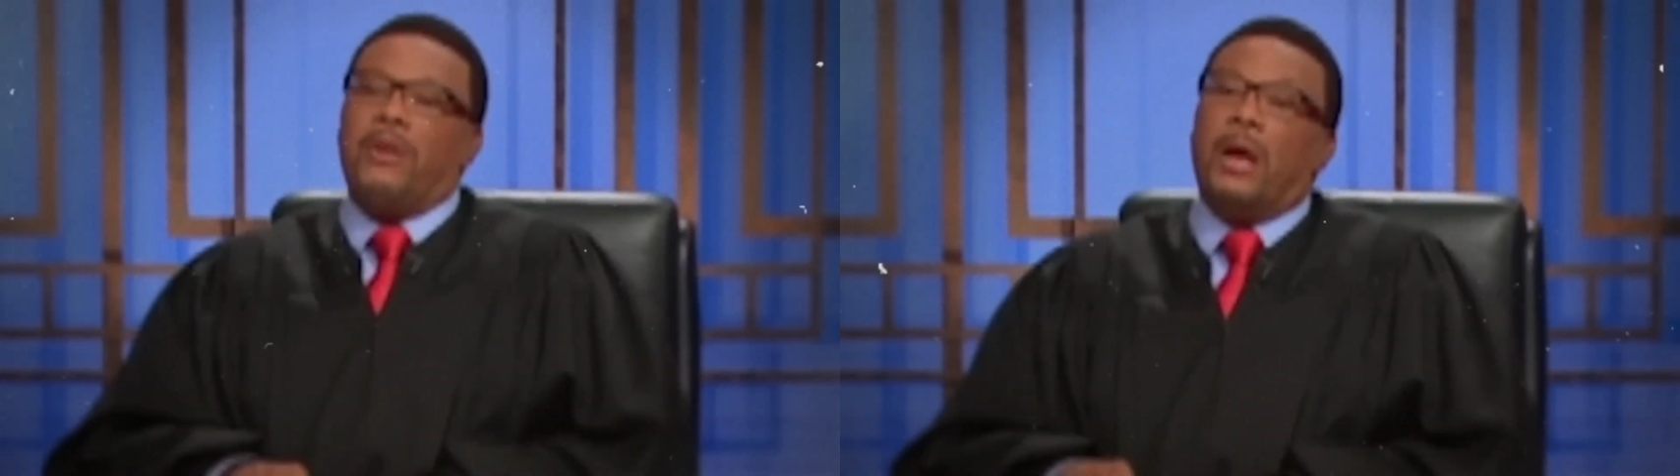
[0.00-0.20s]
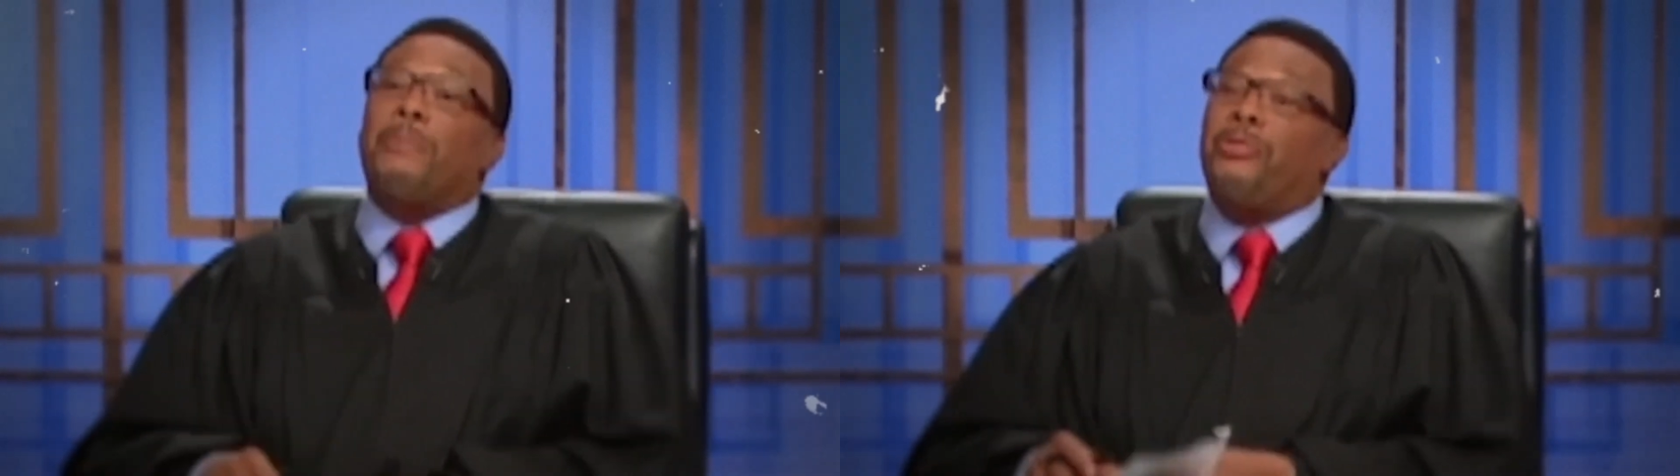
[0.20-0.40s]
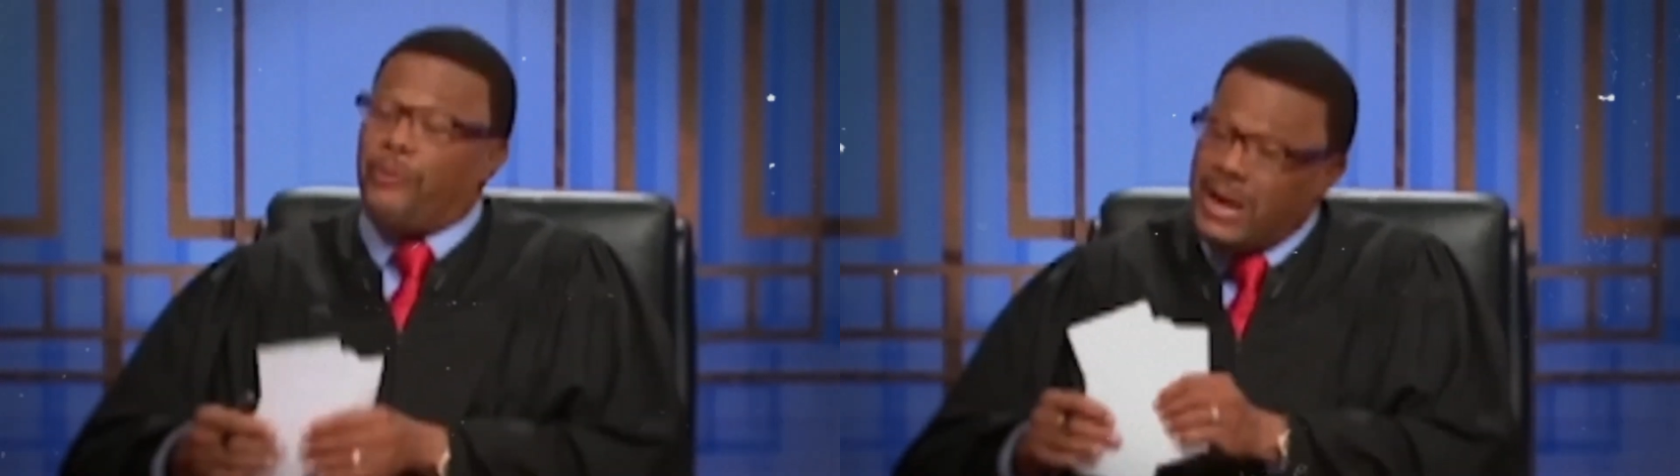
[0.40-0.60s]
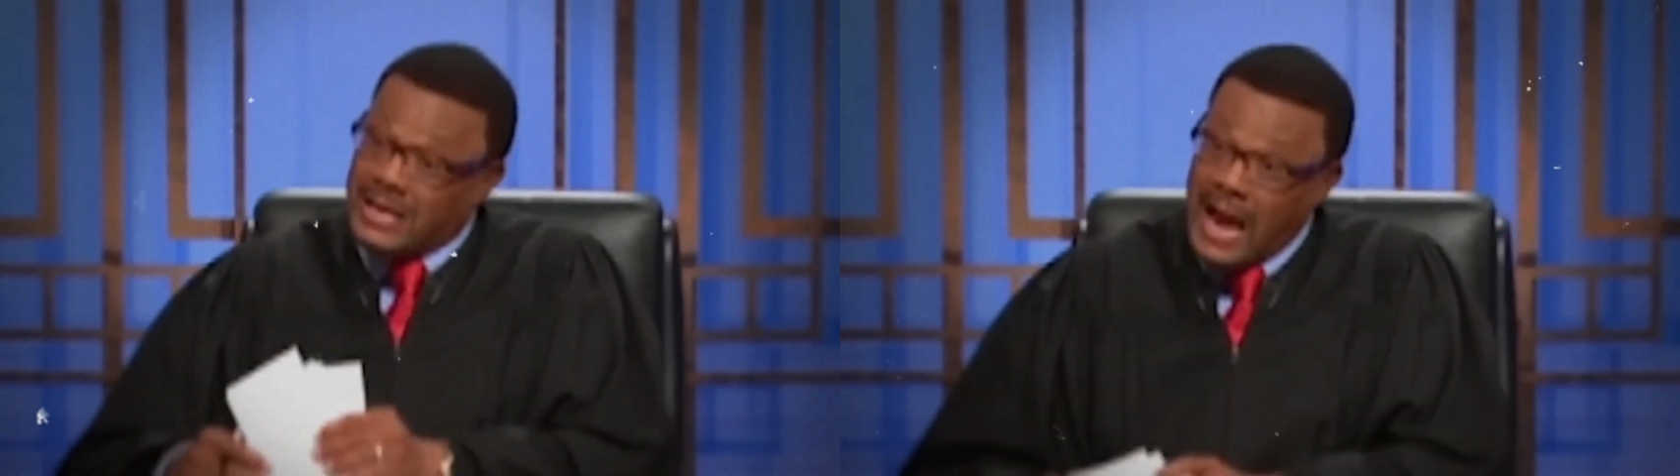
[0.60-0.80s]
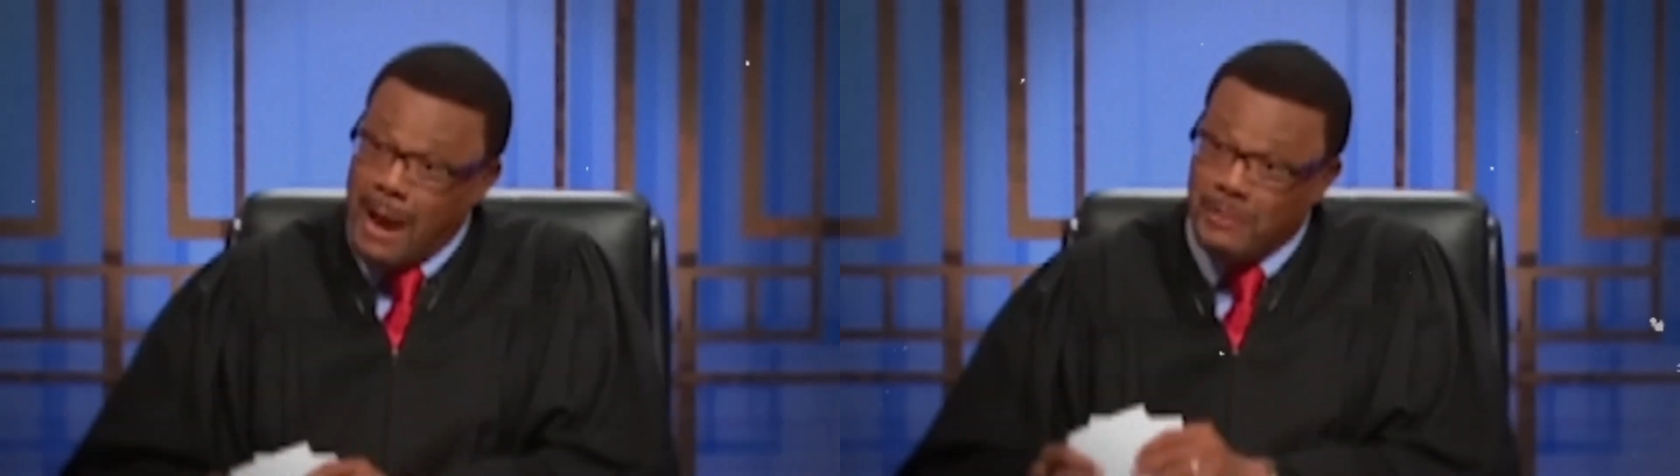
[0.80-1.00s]
believing in
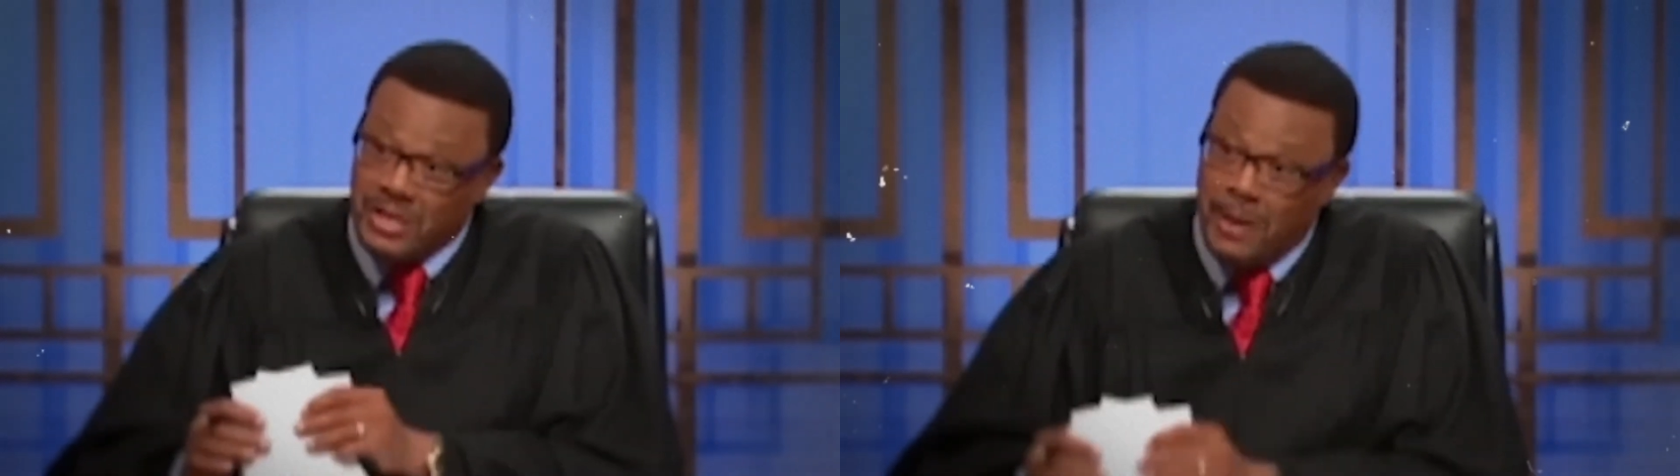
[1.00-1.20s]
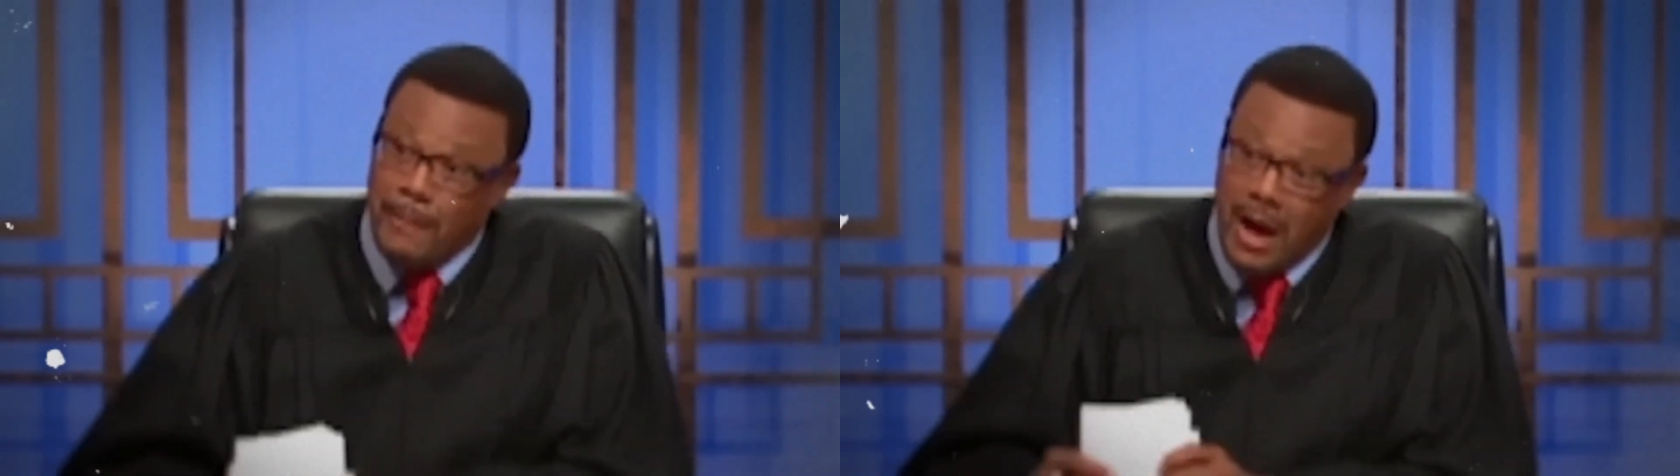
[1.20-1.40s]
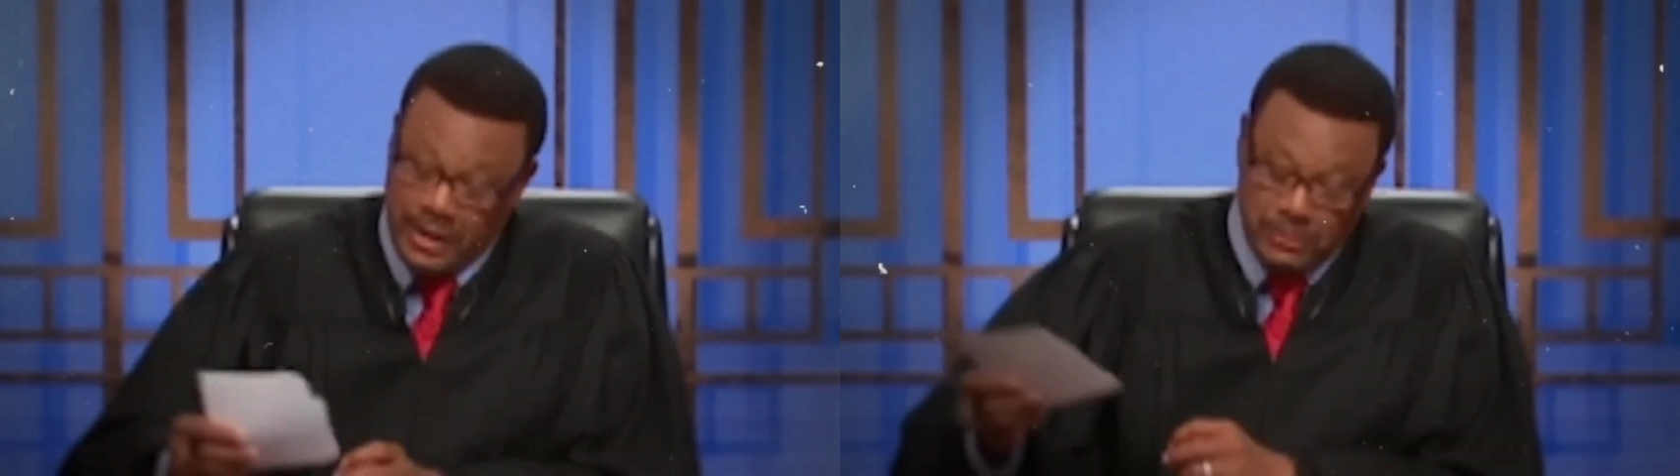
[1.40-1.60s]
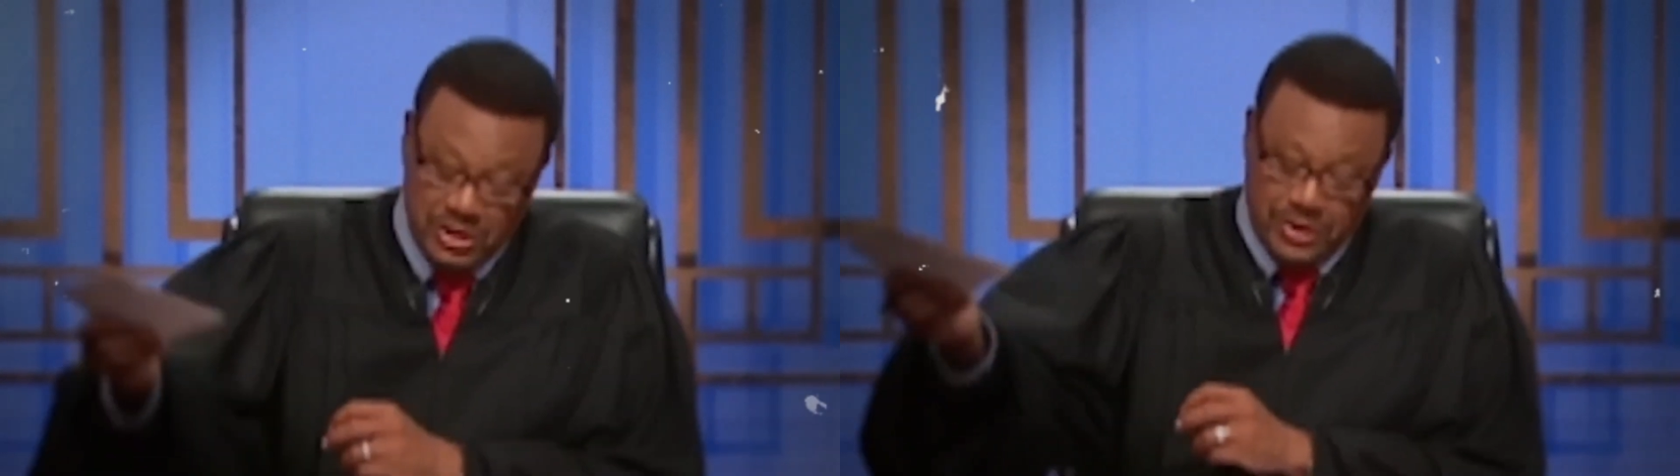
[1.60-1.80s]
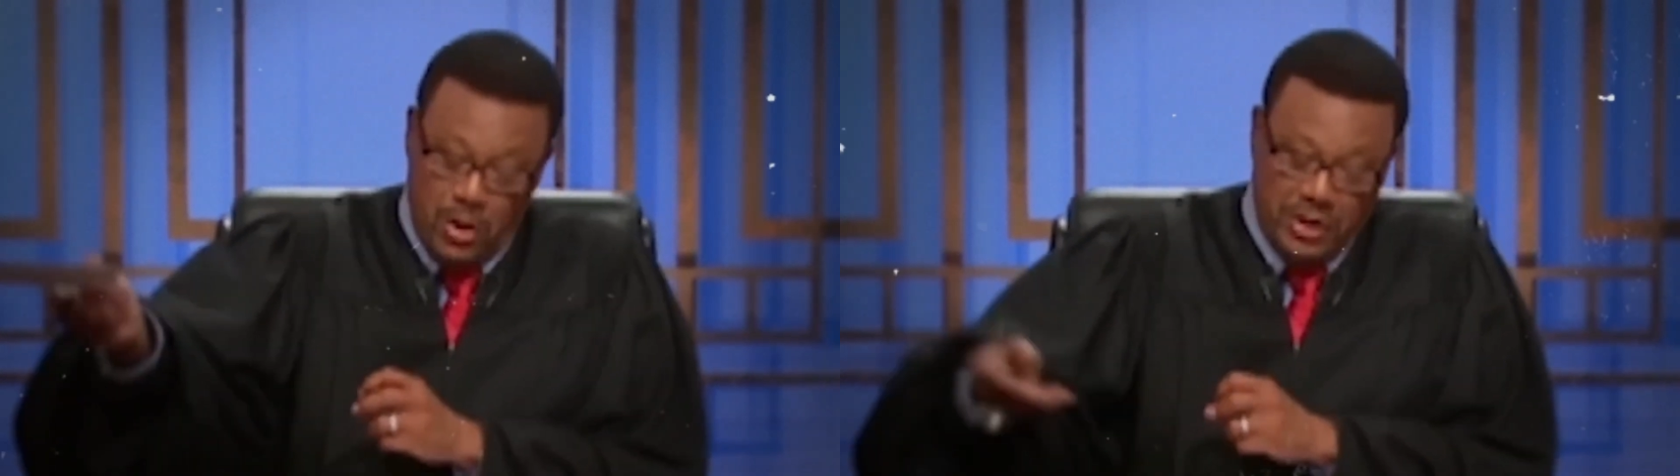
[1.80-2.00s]
their love and their
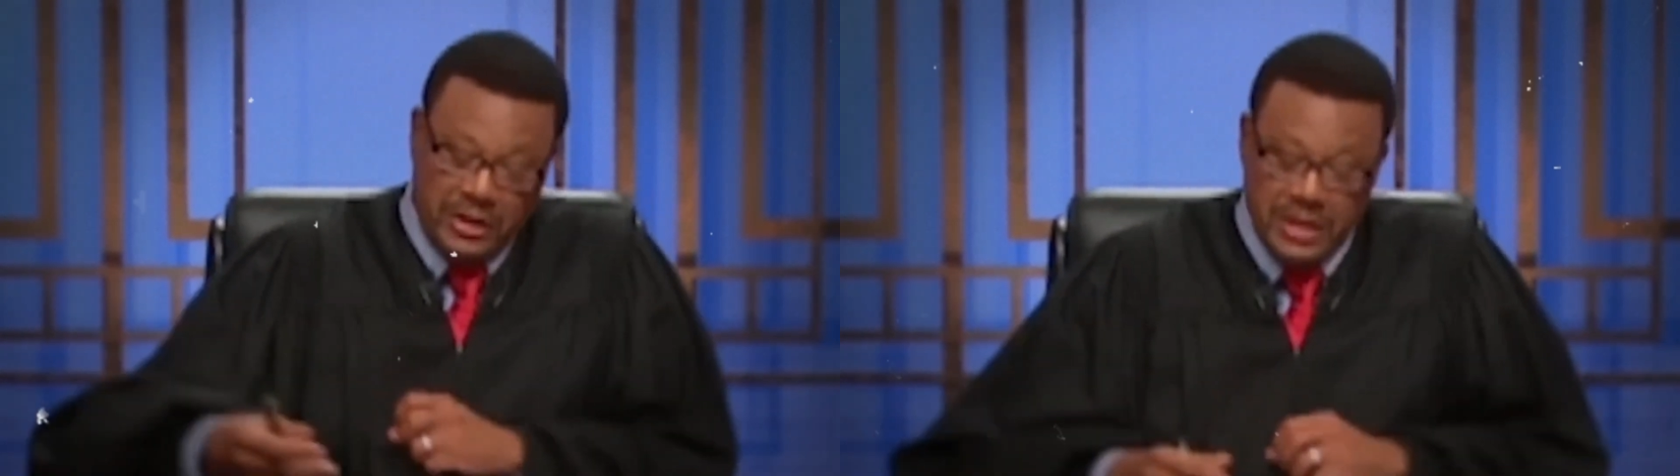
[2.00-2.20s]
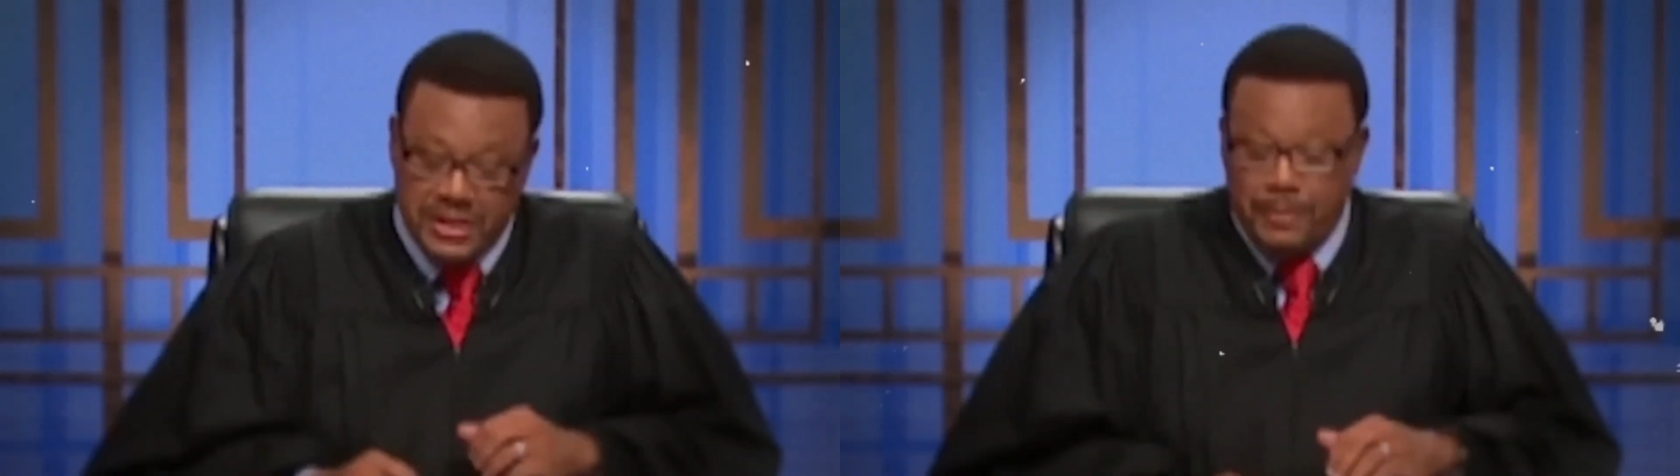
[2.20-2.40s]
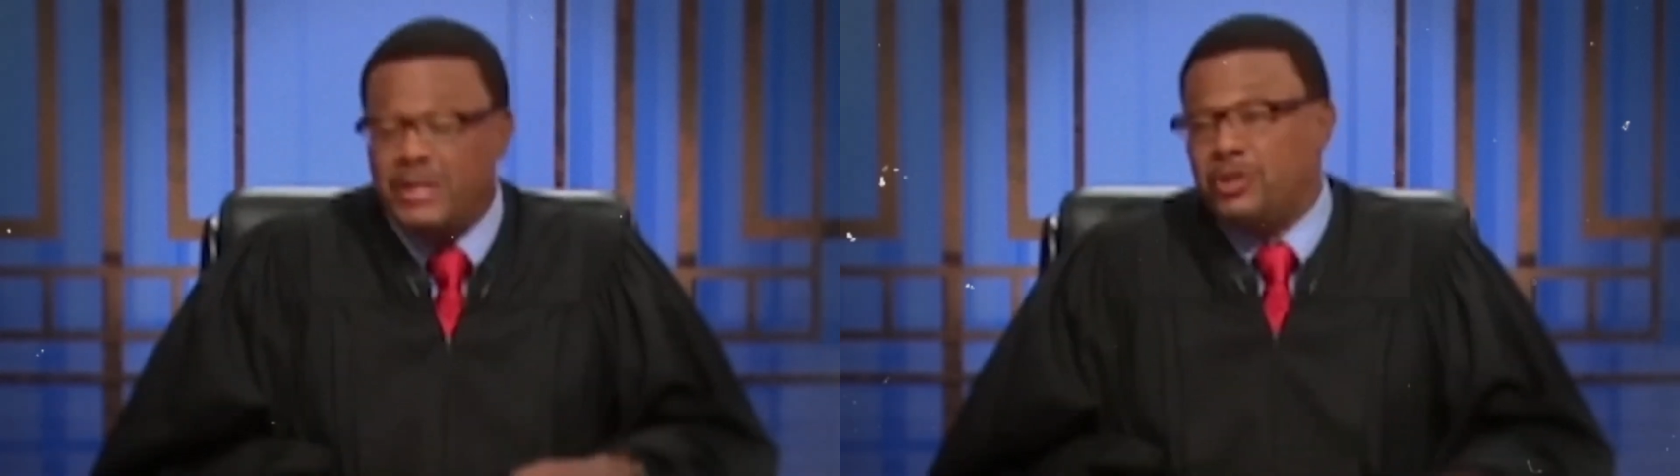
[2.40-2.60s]
future together.